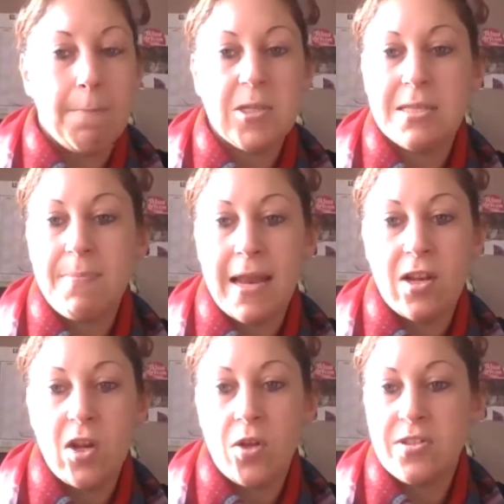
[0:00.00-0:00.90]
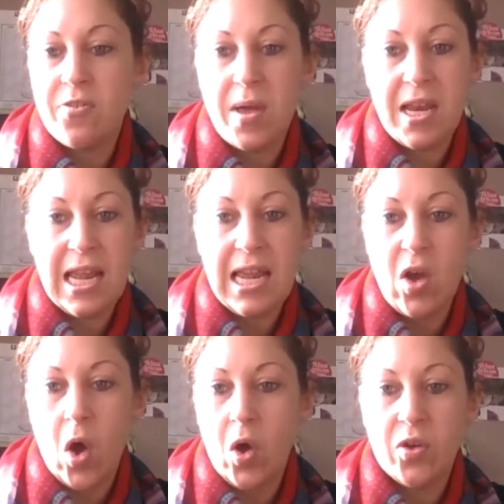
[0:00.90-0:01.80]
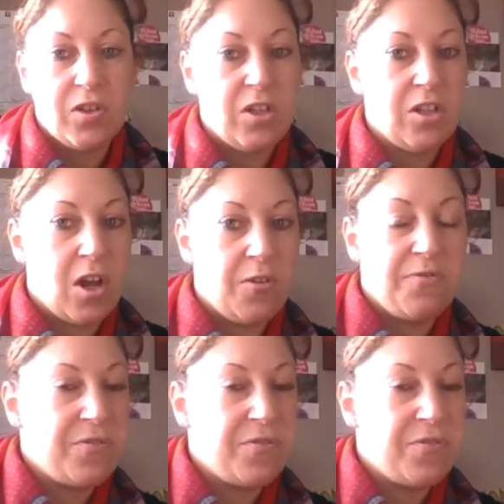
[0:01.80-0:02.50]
Spent lots of money on, you know,